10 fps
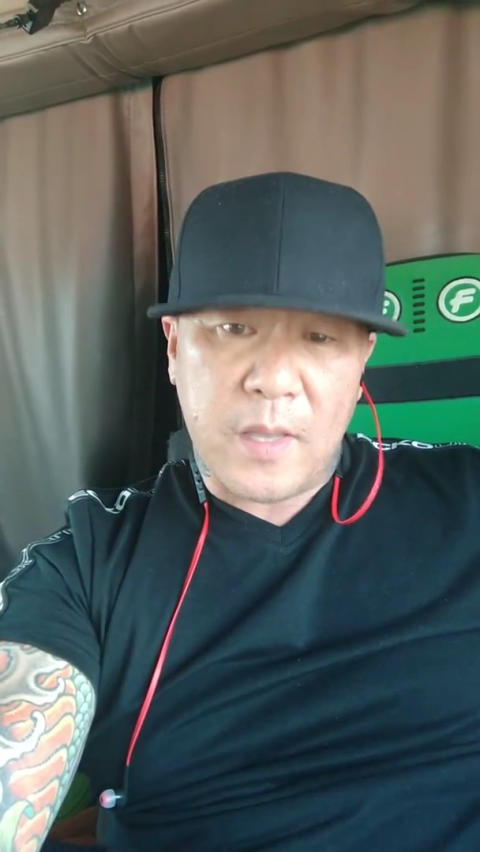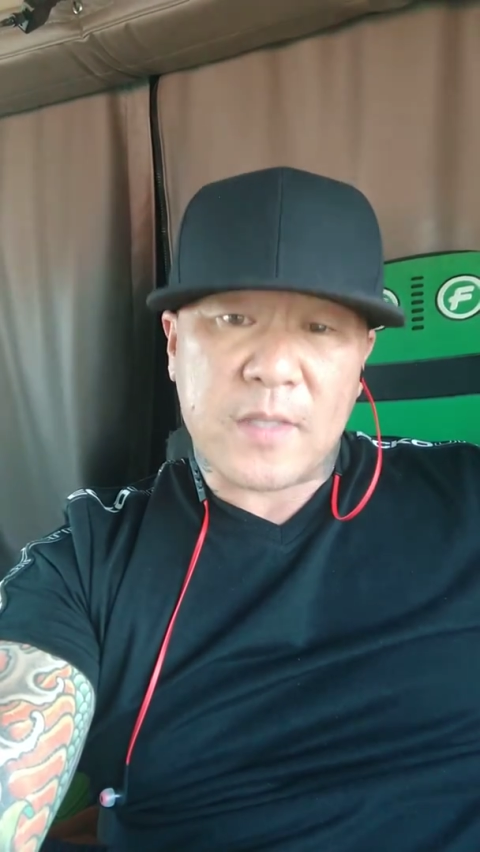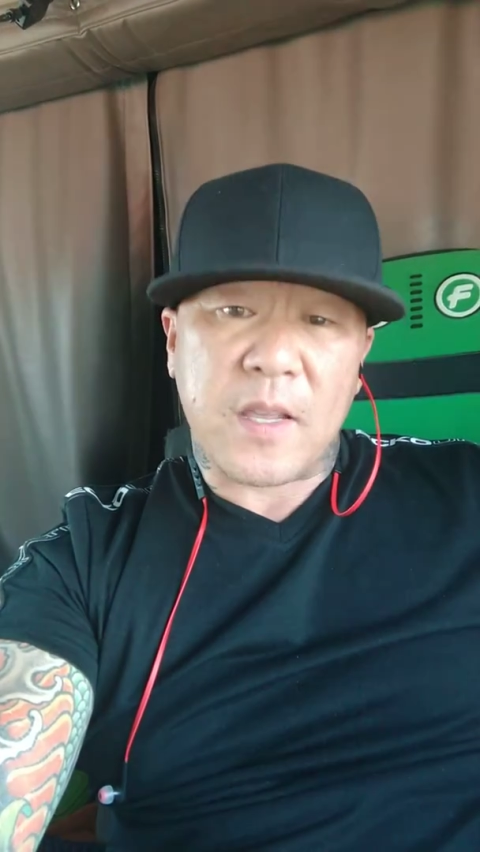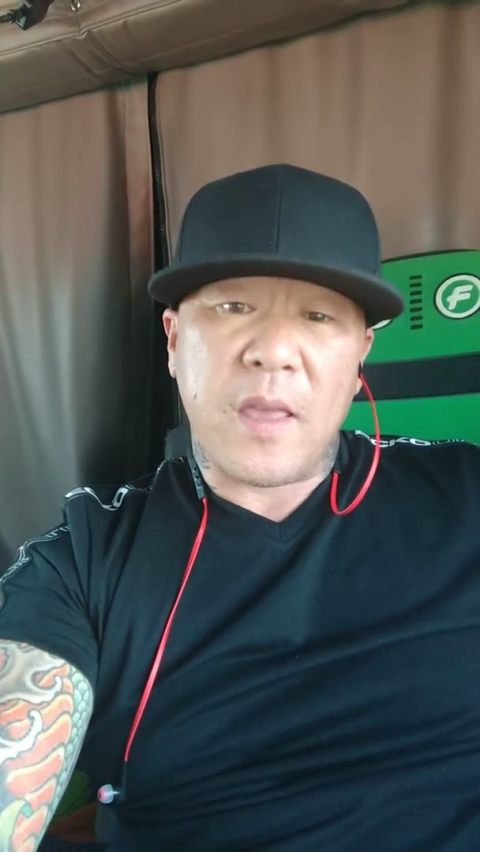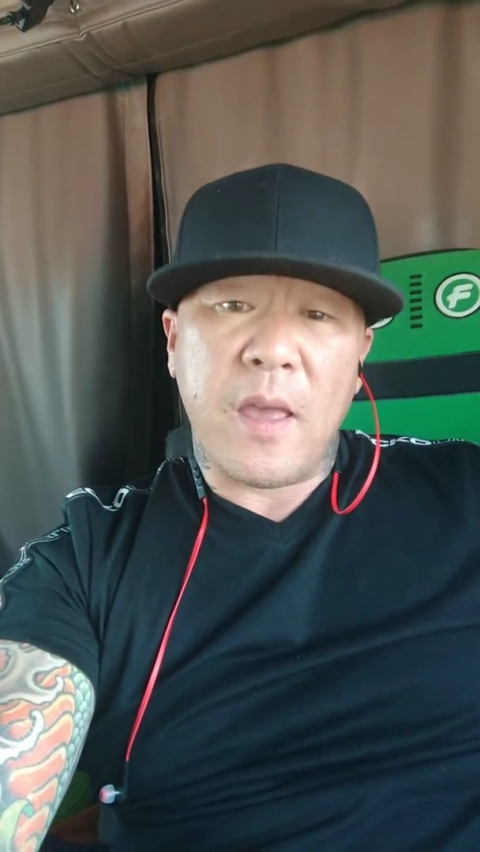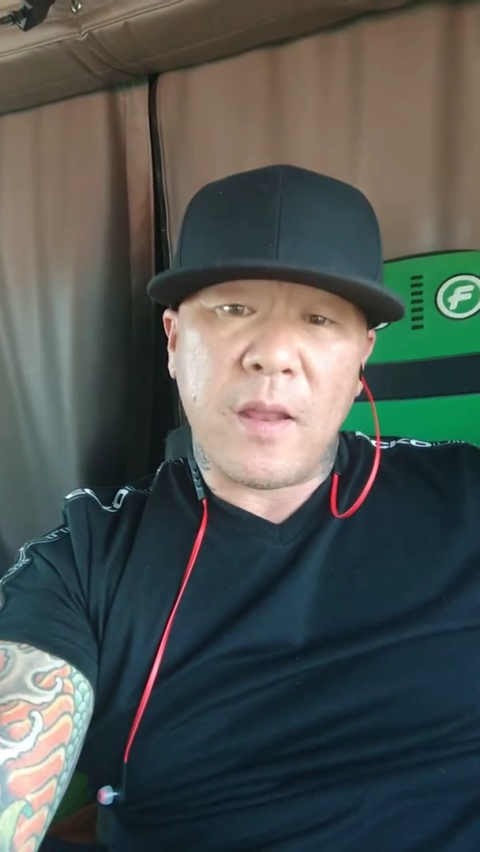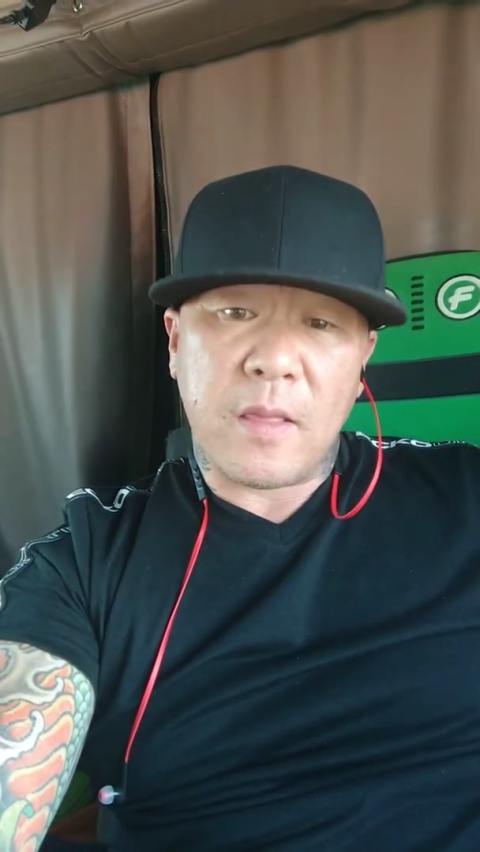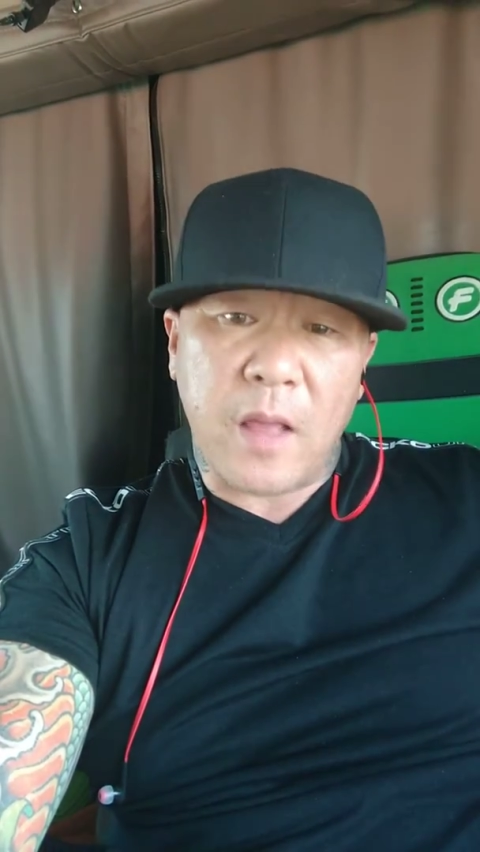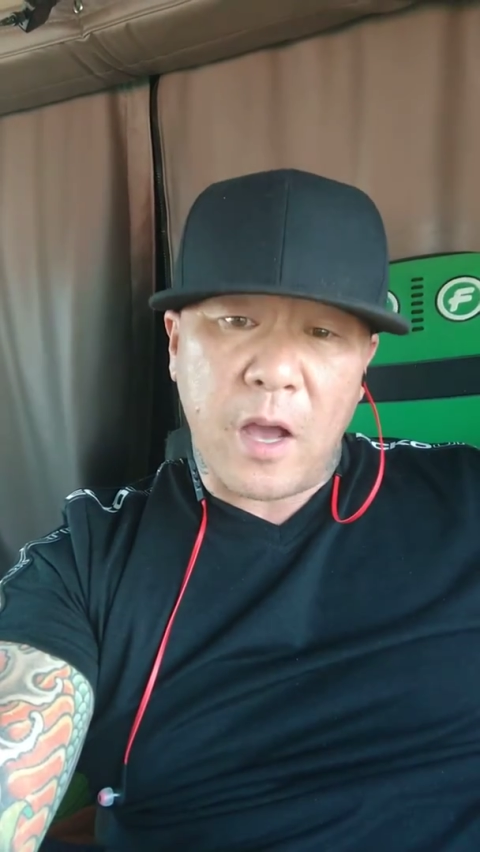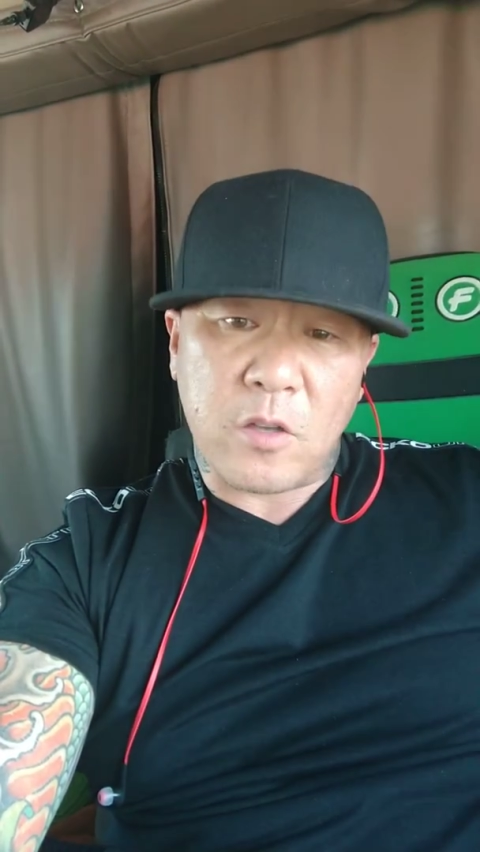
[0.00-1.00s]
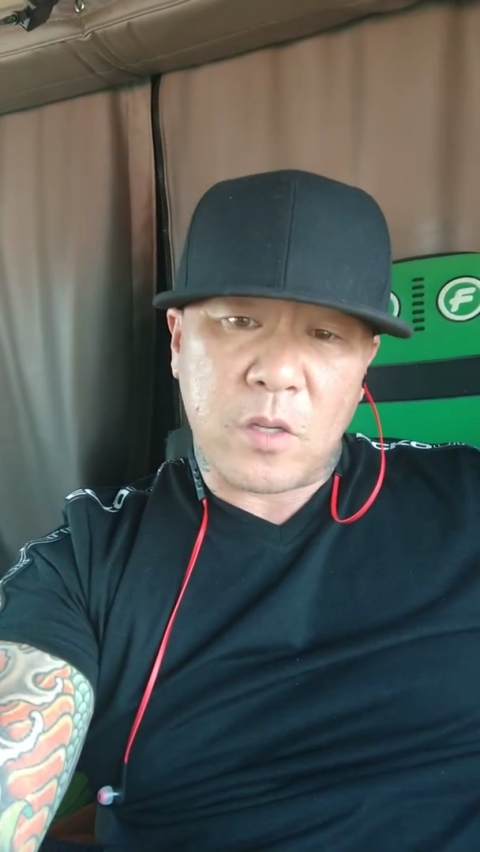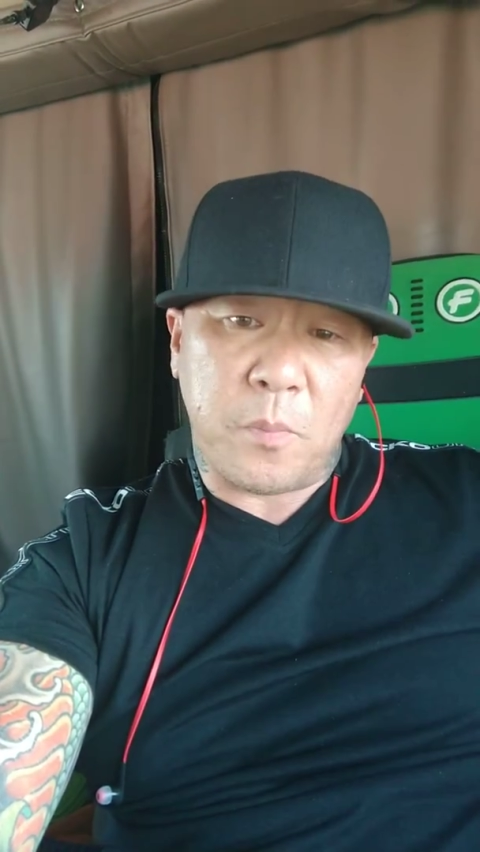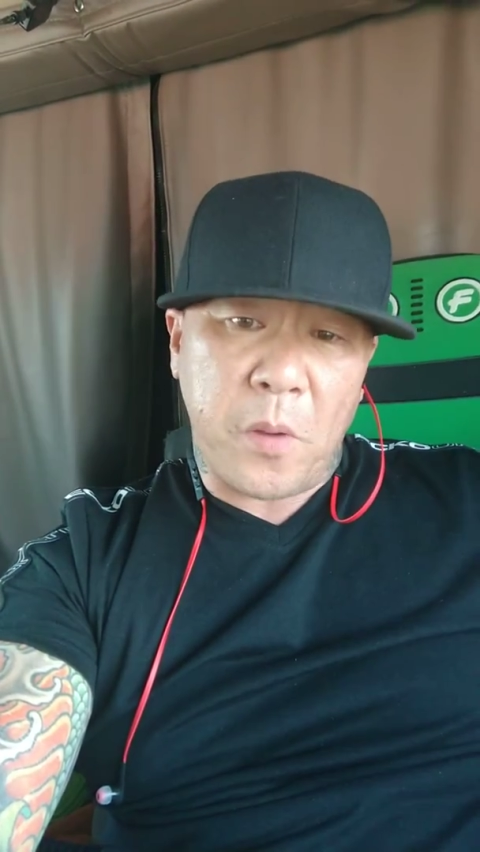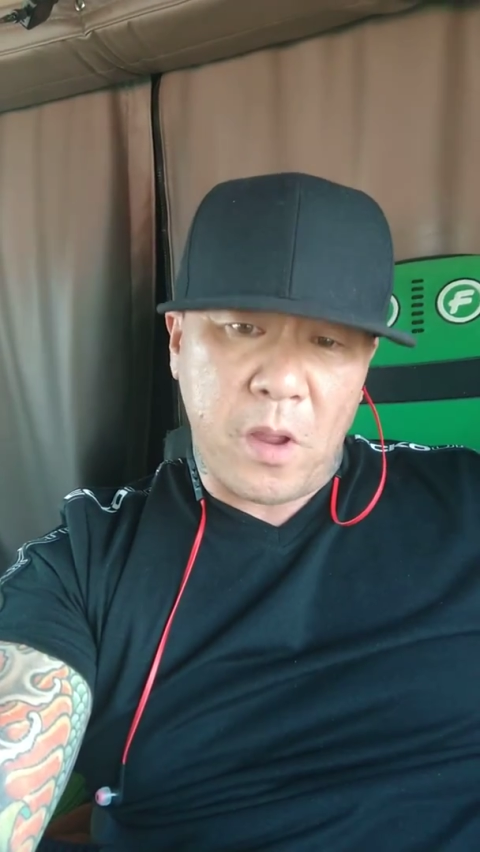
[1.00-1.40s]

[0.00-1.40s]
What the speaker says: It's 80,000